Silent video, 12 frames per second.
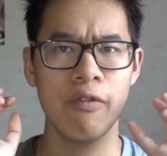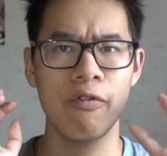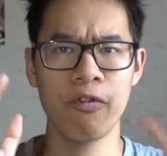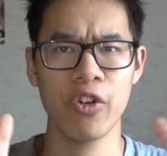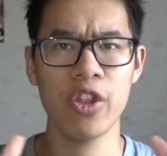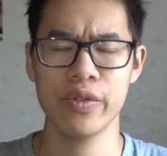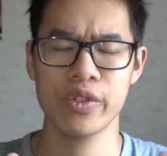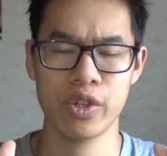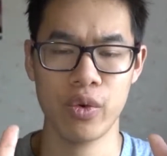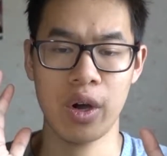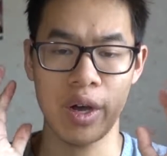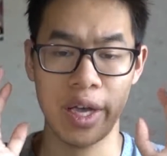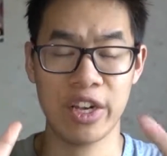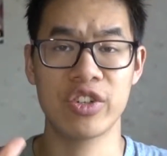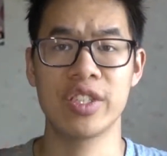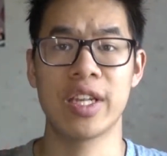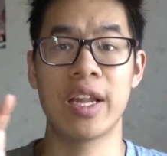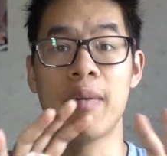For those who are
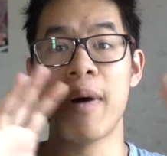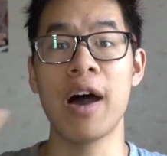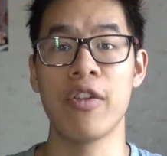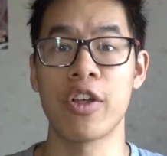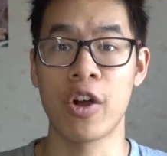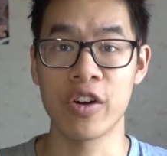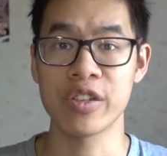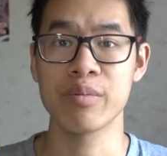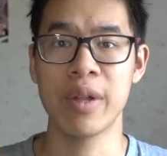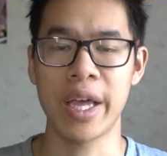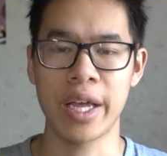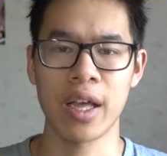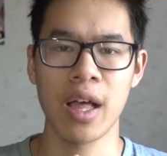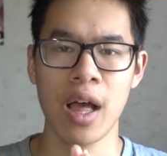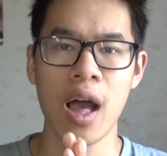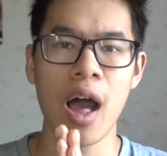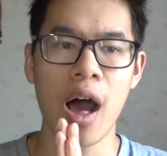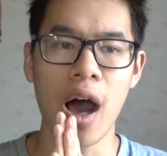interested about the cosplaying,
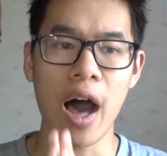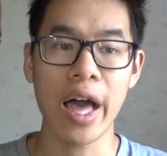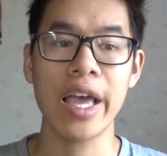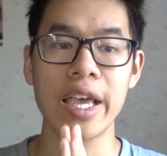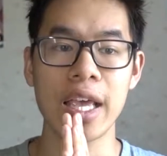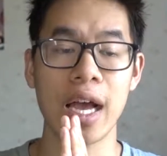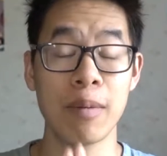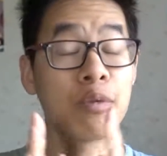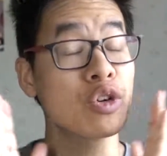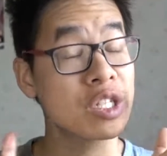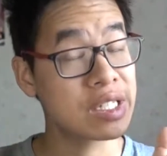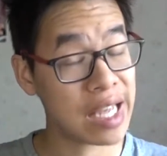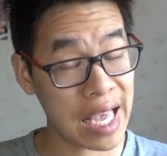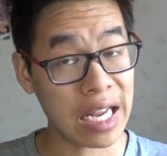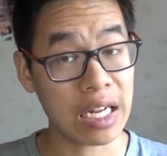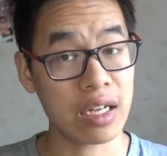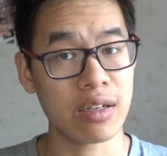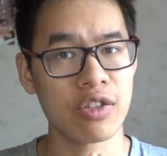I am not a
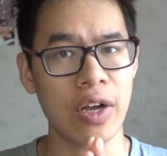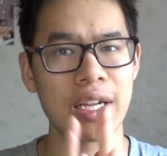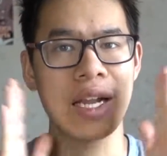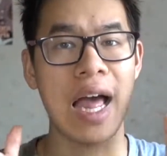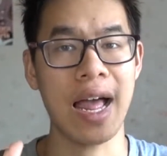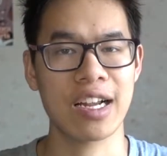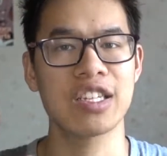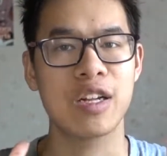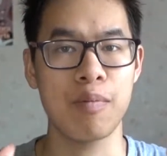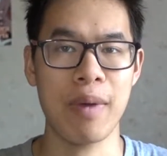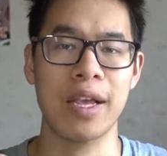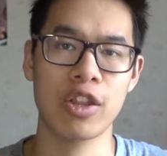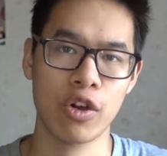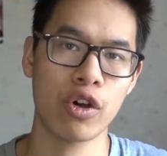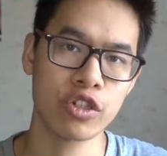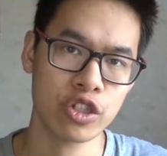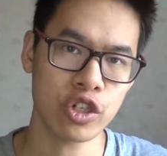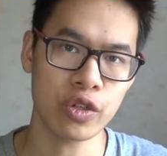tailor, so I didn't actually make the
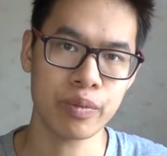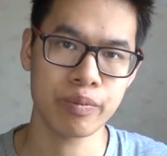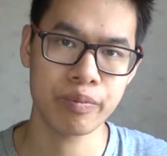costume.